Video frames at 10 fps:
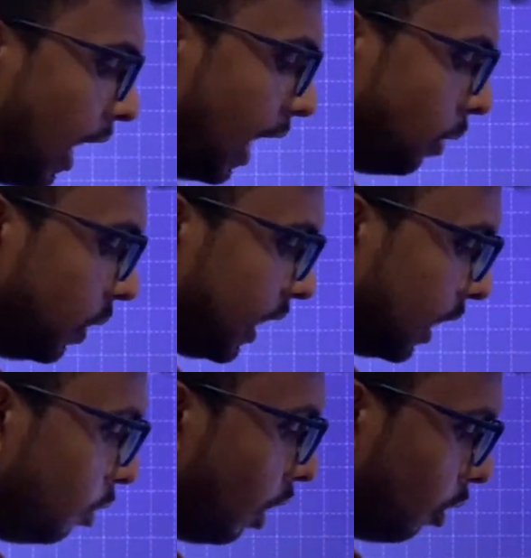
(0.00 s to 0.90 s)
and we'll
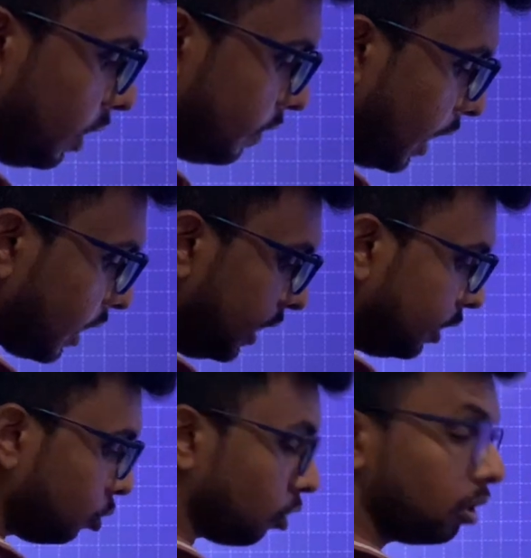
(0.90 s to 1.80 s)
tell you how exactly
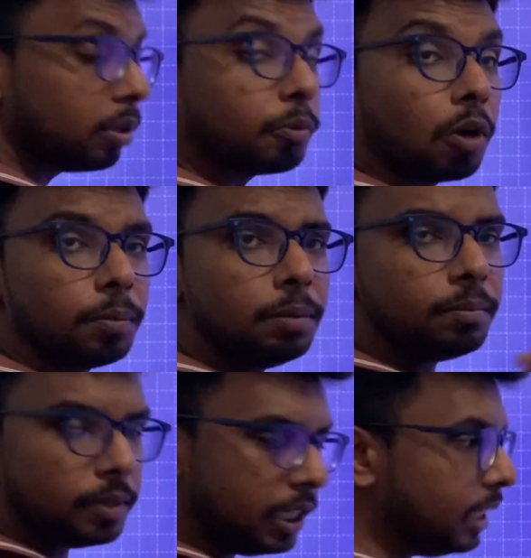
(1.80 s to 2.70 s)
to solve the
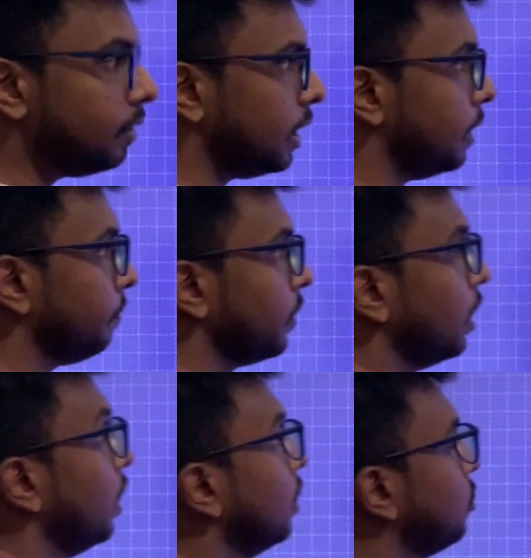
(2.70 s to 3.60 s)
problem easily.
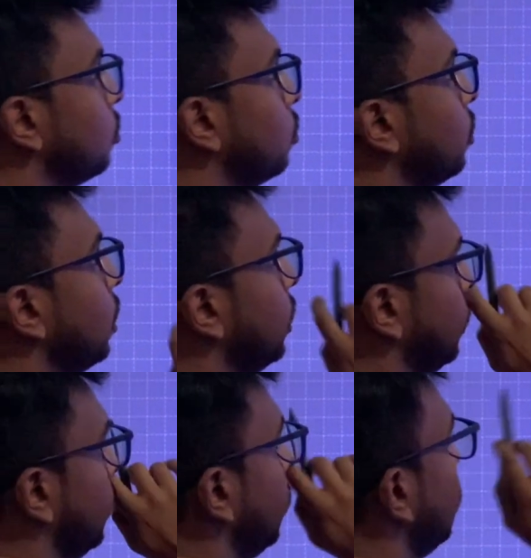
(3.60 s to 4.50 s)
So